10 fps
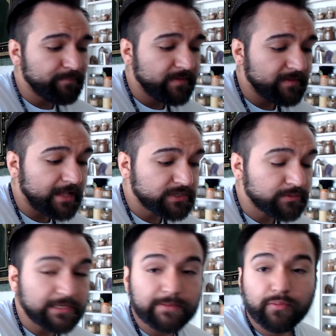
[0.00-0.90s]
that's
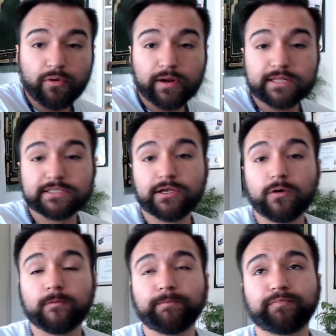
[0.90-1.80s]
really important.
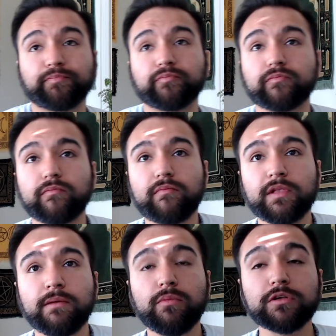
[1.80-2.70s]
So
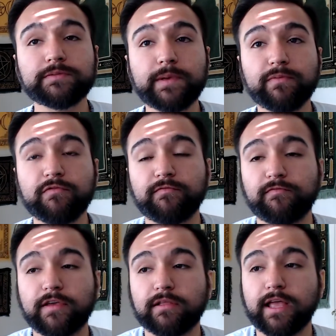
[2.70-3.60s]
most people
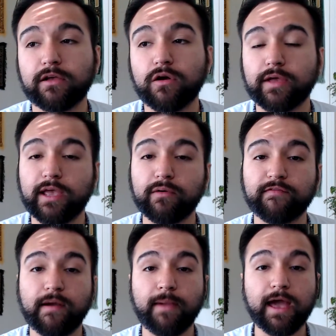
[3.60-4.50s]
feel like, okay,
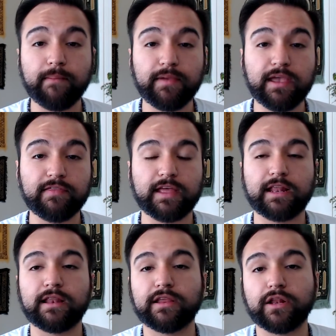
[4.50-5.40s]
if I'm happy,
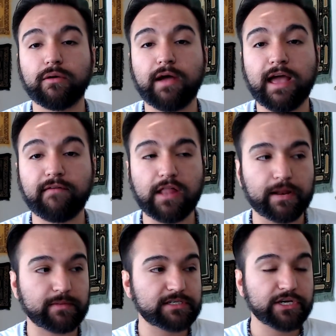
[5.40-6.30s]
then I have a lot
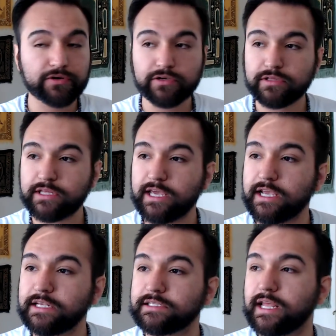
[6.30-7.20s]
of material
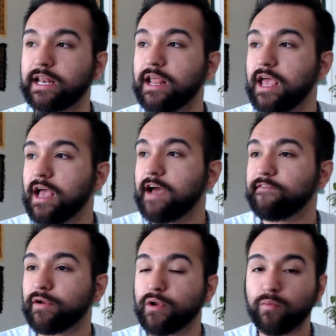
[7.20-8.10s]
things and
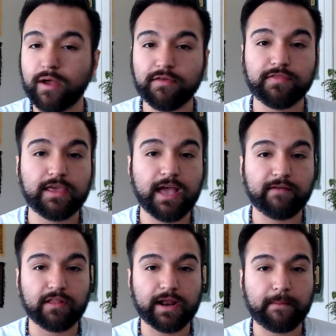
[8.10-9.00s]
I'm very wealthy, I
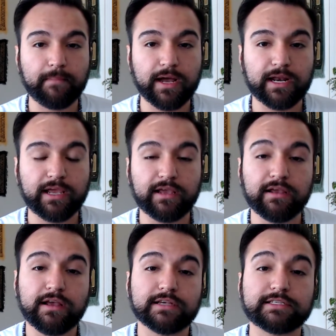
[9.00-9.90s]
have a lot of
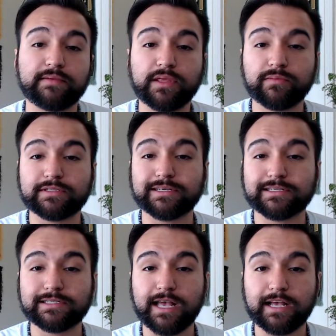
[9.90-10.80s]
money. Same thing with
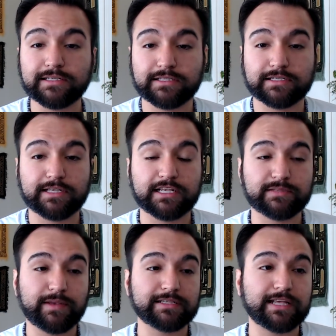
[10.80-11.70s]
success.
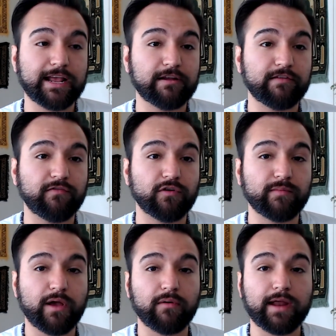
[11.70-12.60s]
Success means that I can
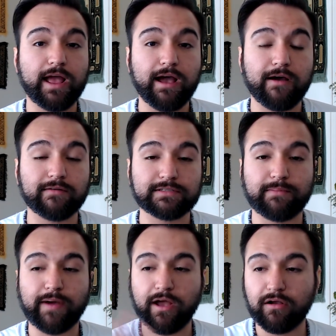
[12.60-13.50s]
afford my own house
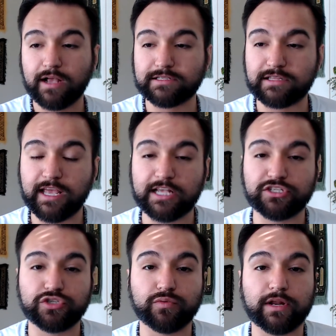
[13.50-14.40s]
and buy all kinds of
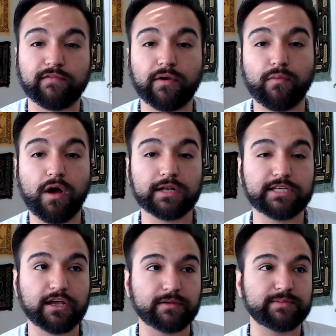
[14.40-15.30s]
things, do whatever I want,
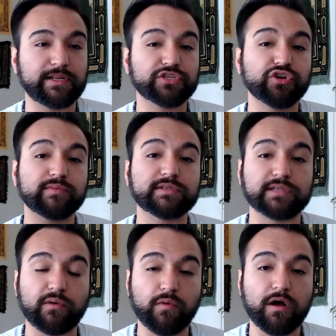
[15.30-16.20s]
take as many trips
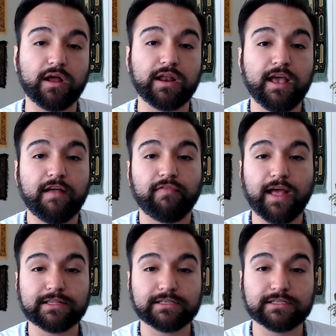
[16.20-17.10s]
as I want.
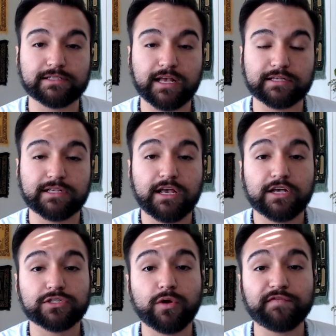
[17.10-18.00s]
That's success.
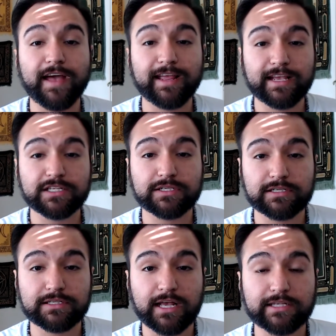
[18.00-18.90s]
So if that is
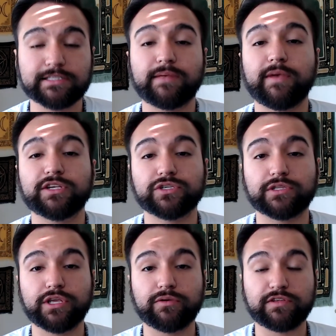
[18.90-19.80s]
success, then make
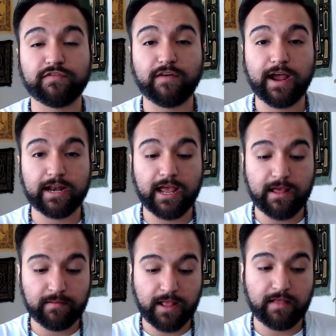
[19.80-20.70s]
sure that you define it
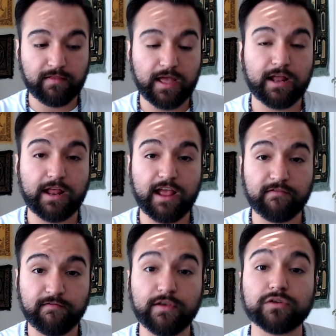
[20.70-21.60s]
and that
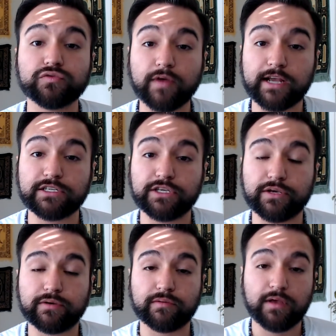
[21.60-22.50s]
it feels right to you.